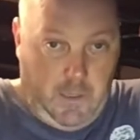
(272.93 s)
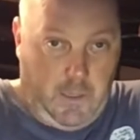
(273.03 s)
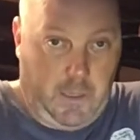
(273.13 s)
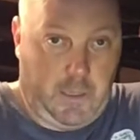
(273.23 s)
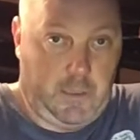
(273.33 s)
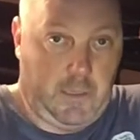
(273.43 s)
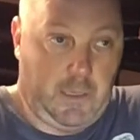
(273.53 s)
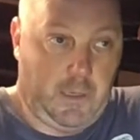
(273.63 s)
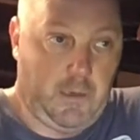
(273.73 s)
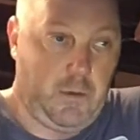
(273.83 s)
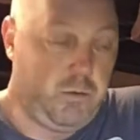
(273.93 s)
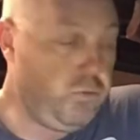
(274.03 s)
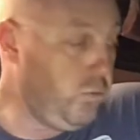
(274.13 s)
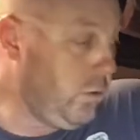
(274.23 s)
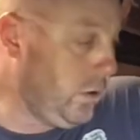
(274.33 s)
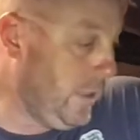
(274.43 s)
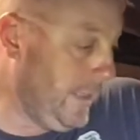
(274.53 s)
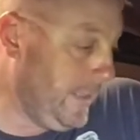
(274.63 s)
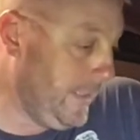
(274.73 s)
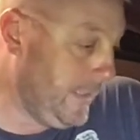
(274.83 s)
and well,
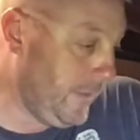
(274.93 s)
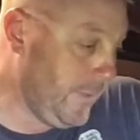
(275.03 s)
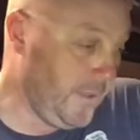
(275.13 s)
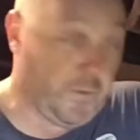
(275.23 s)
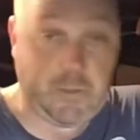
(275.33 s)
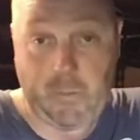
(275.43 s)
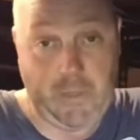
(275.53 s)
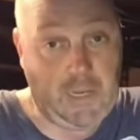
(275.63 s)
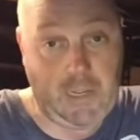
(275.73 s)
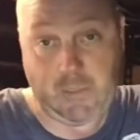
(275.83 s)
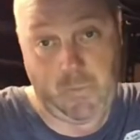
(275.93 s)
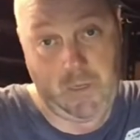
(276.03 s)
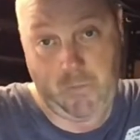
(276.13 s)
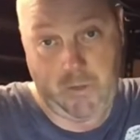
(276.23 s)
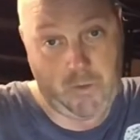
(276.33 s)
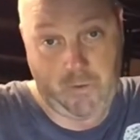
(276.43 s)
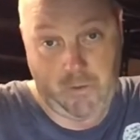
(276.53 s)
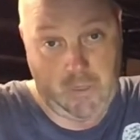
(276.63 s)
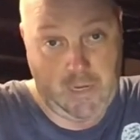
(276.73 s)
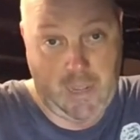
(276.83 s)
I've been doing some big days, man. I've been doing
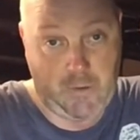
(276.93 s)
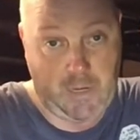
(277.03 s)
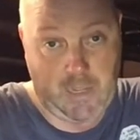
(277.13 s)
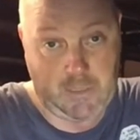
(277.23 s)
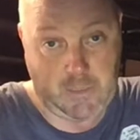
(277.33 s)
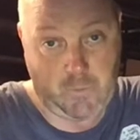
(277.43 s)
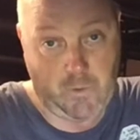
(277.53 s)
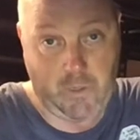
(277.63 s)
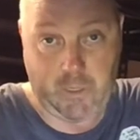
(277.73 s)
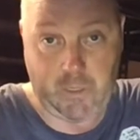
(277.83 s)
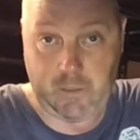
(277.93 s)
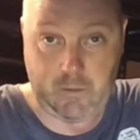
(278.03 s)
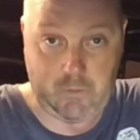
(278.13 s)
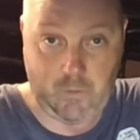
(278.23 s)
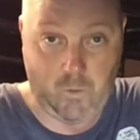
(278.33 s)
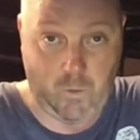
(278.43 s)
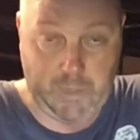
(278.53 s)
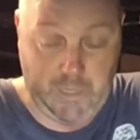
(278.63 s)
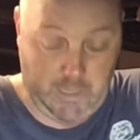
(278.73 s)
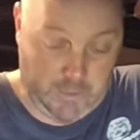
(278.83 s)
13-hour days at work all
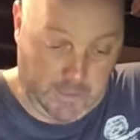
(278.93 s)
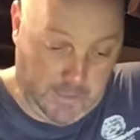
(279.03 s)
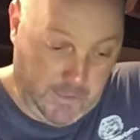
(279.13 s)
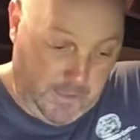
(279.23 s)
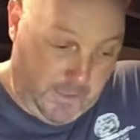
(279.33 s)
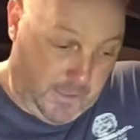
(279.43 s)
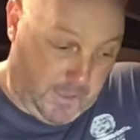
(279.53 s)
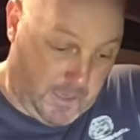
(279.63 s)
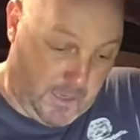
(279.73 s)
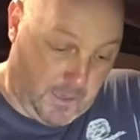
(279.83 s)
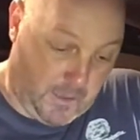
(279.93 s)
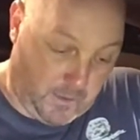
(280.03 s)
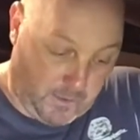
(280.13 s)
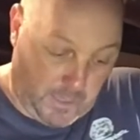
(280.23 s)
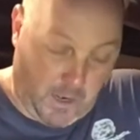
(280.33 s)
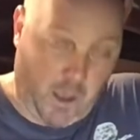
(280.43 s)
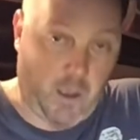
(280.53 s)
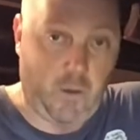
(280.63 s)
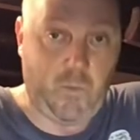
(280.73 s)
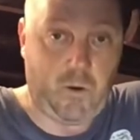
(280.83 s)
week, and I get
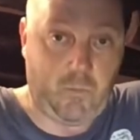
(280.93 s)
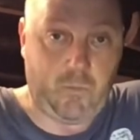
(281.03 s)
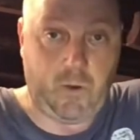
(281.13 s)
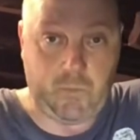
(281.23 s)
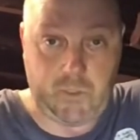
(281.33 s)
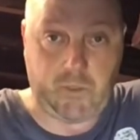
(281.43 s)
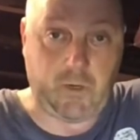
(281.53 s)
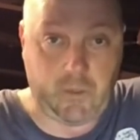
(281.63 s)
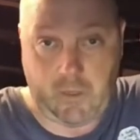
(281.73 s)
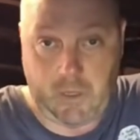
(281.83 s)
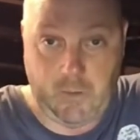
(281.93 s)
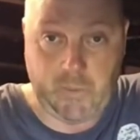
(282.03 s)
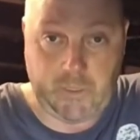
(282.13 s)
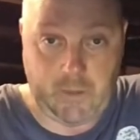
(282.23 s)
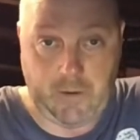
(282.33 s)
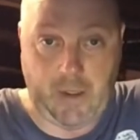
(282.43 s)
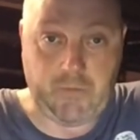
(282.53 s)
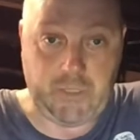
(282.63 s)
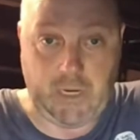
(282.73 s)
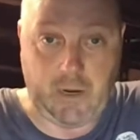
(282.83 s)
home and I'm struggling to eat my dinner and have
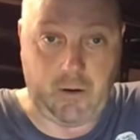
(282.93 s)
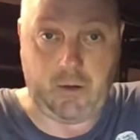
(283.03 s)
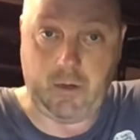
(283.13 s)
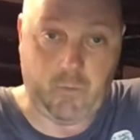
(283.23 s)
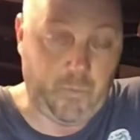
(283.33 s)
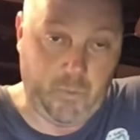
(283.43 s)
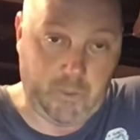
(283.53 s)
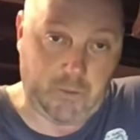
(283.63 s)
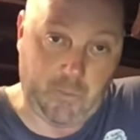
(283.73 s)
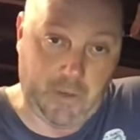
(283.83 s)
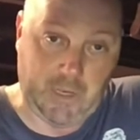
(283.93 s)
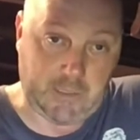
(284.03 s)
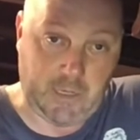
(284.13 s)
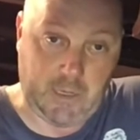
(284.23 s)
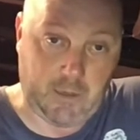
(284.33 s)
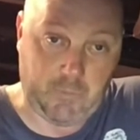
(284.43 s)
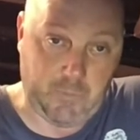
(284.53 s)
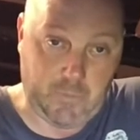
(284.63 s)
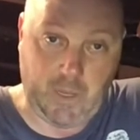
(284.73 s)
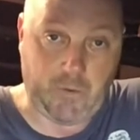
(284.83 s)
a shower, and I'm literally passing out,
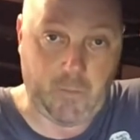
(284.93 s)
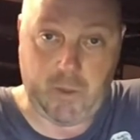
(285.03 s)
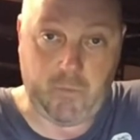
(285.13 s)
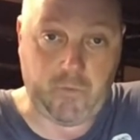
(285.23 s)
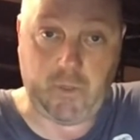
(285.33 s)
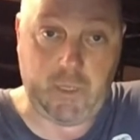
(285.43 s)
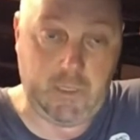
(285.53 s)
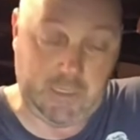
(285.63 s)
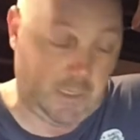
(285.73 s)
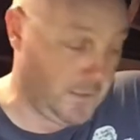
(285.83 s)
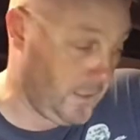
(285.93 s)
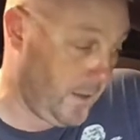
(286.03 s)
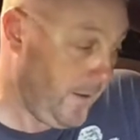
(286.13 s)
going to bed before the kids are. So